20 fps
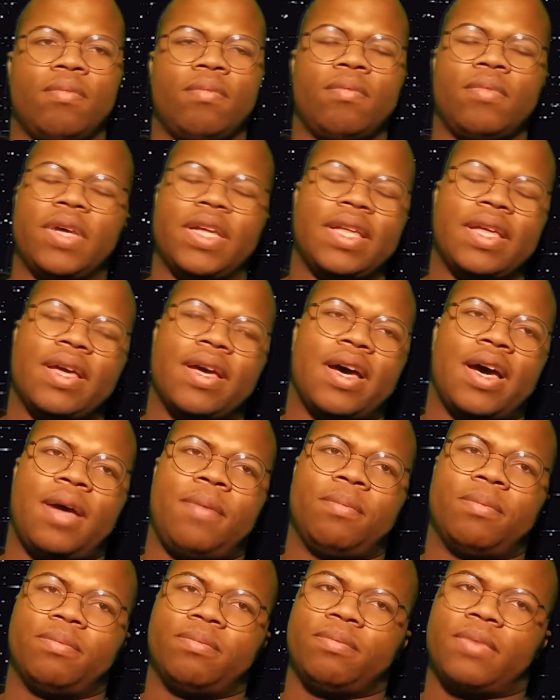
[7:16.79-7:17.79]
But yeah,
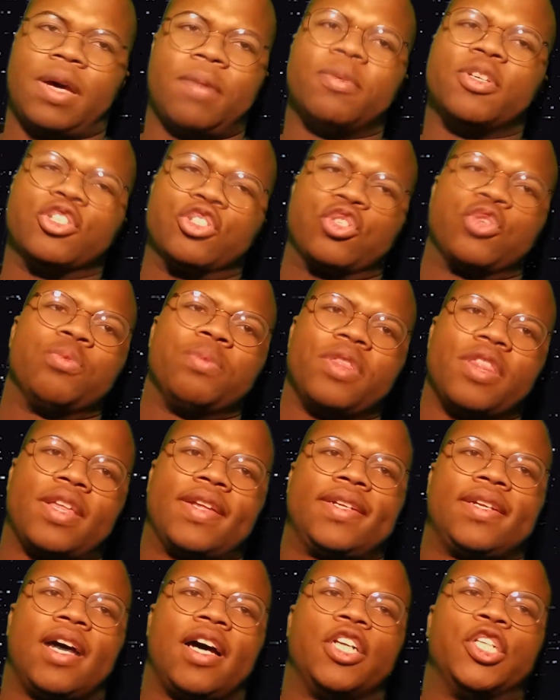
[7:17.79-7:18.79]
I'm assuming that
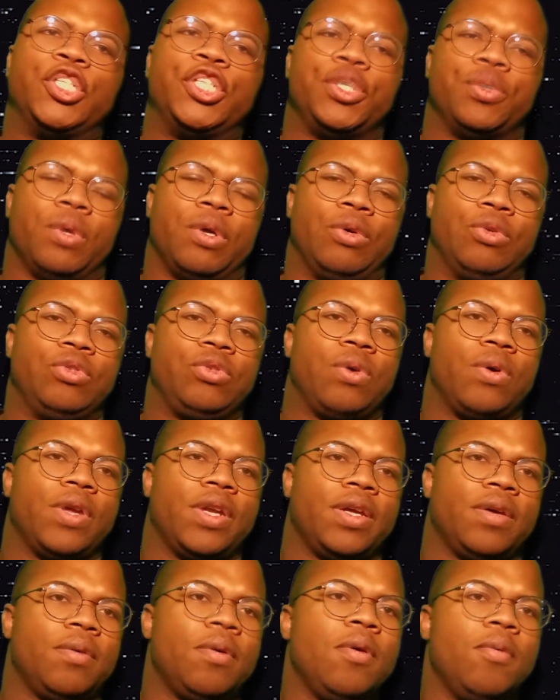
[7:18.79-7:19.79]
Tanjiro is going
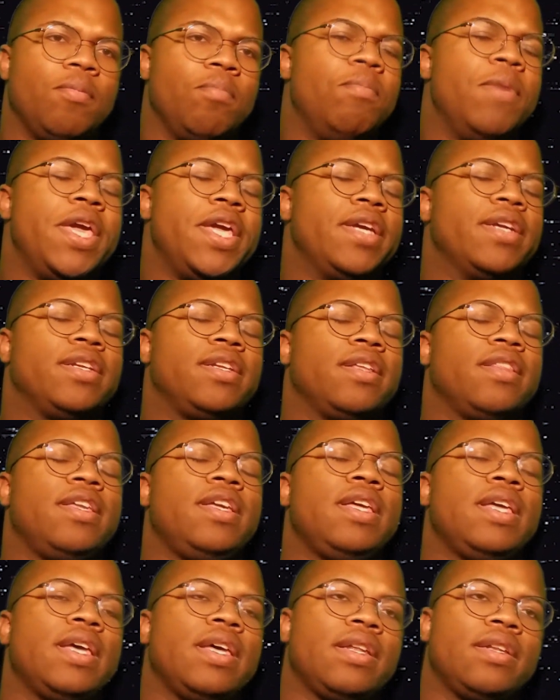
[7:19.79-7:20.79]
to make it to
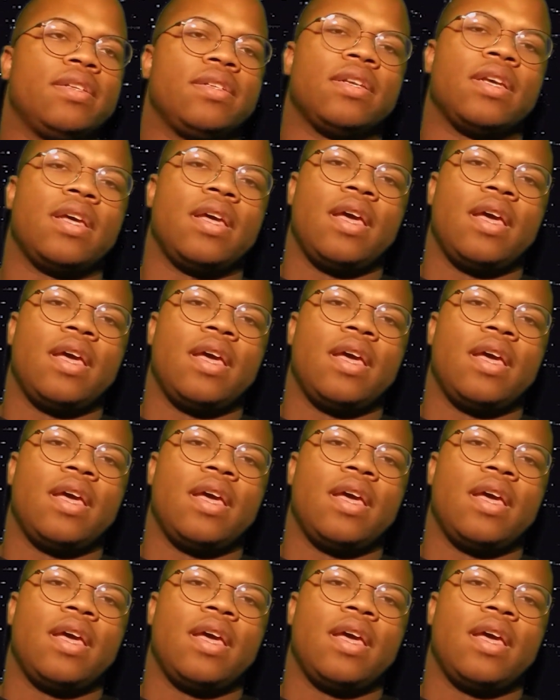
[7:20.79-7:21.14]
the end.